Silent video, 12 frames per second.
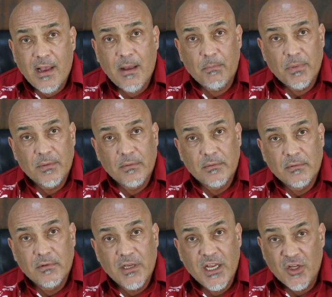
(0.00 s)
up
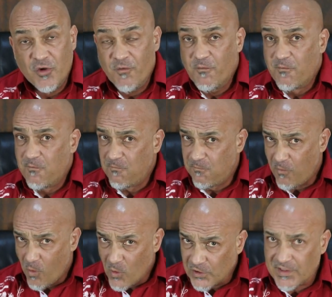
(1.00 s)
and you
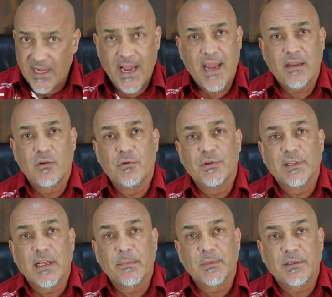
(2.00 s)
force ahead two
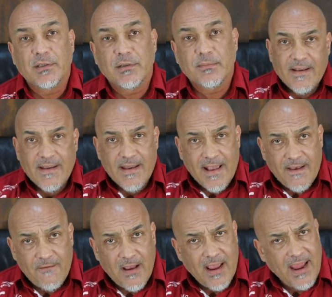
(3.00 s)
steps.
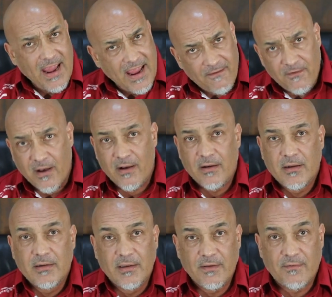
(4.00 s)
Never ever
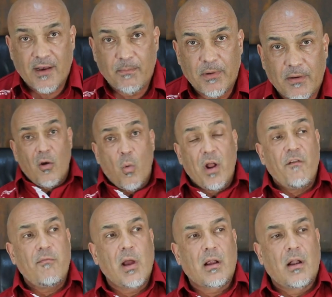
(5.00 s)
give up. Now one
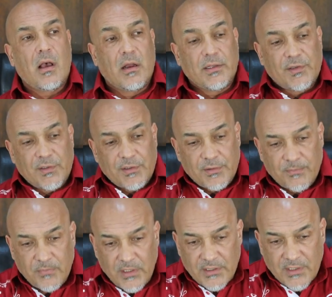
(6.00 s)
of my clients,
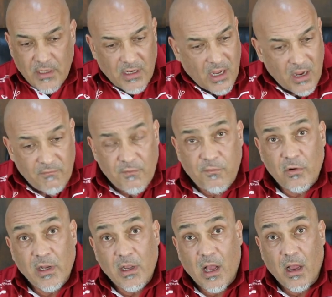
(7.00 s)
it's a over
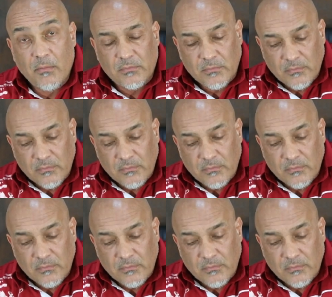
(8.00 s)
40 guy.